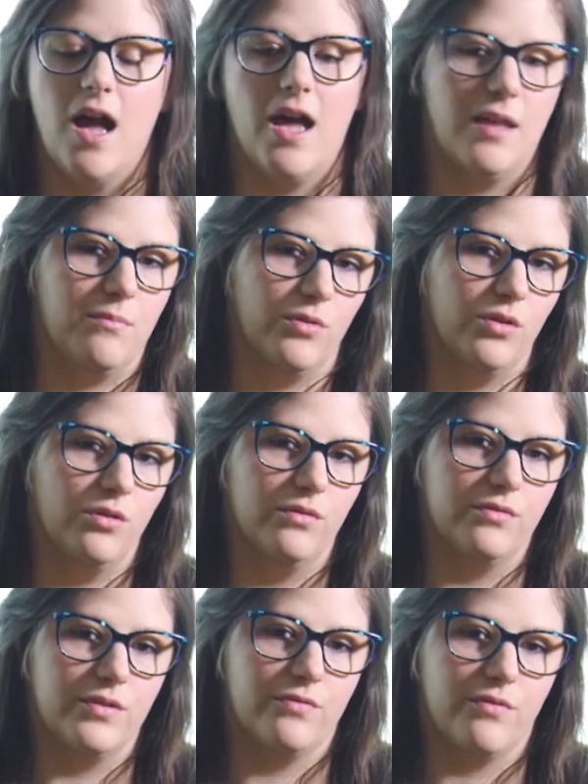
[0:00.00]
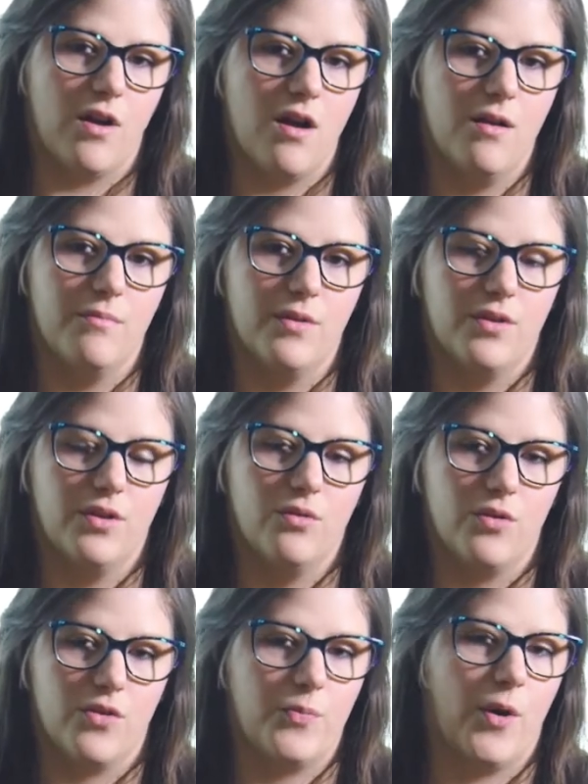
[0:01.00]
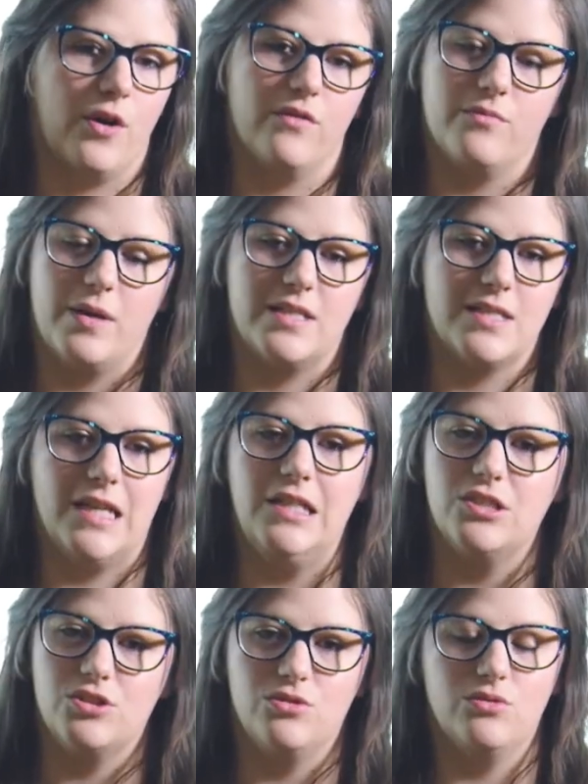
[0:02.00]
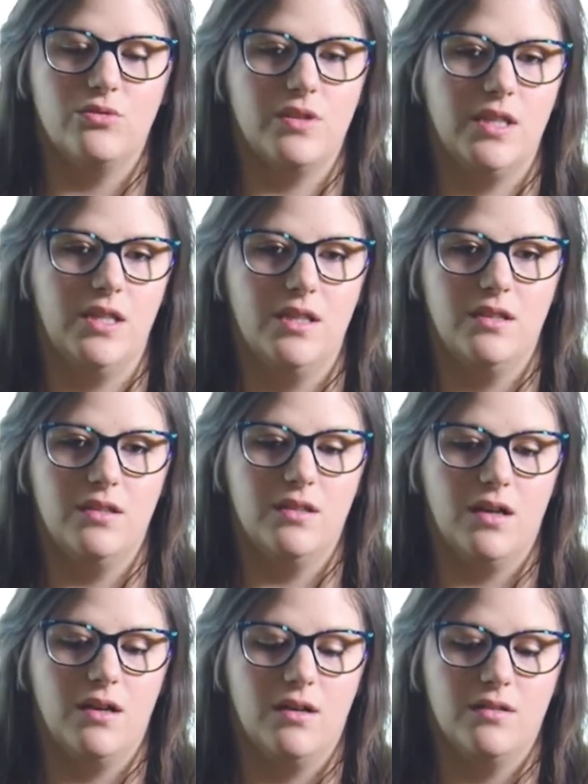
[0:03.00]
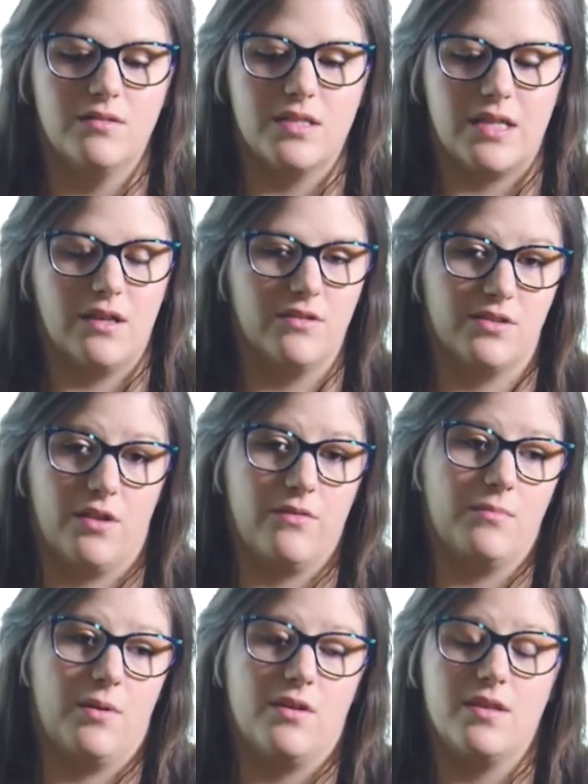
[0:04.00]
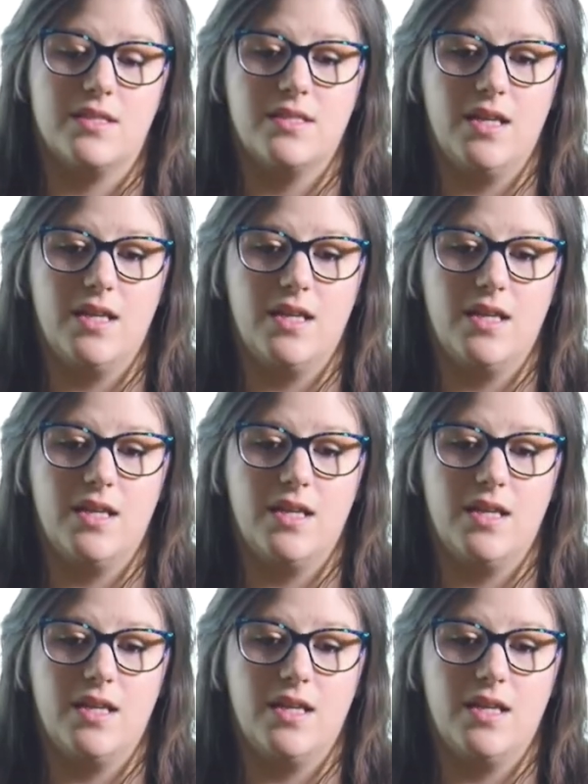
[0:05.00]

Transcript: I moved from the north part of my state to the southern part of the